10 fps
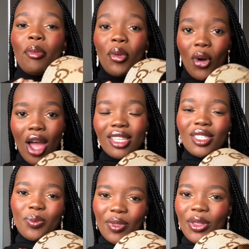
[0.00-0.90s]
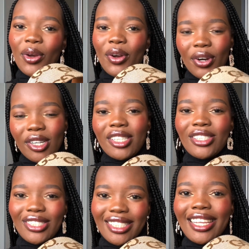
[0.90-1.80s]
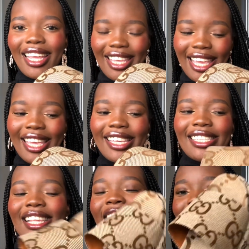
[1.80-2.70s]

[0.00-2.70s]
brunch with the girls. Yes,